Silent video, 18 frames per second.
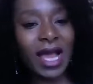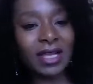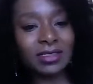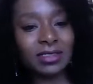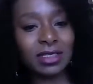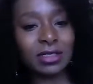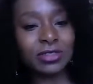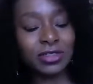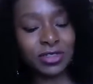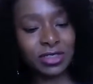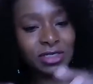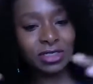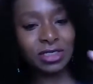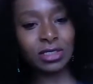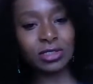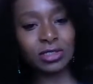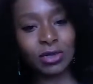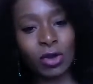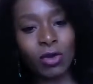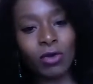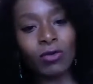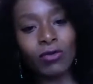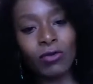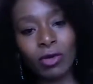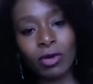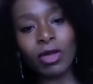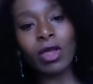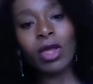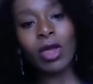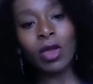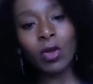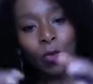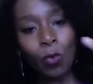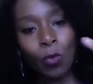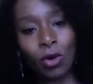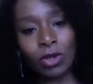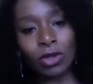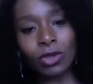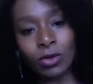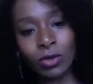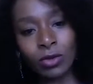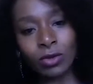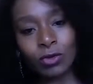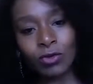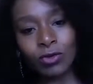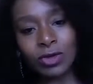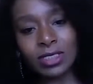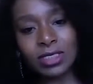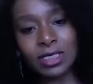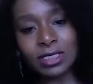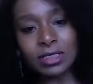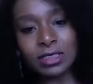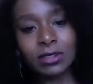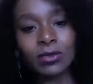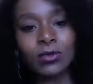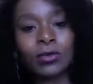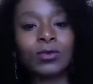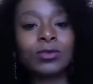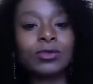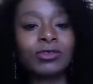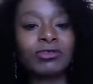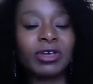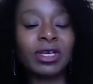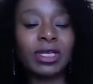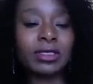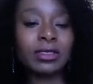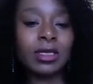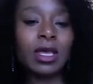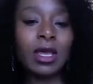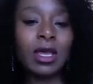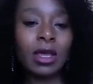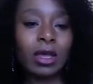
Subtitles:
patch that just sits over what your existing order is.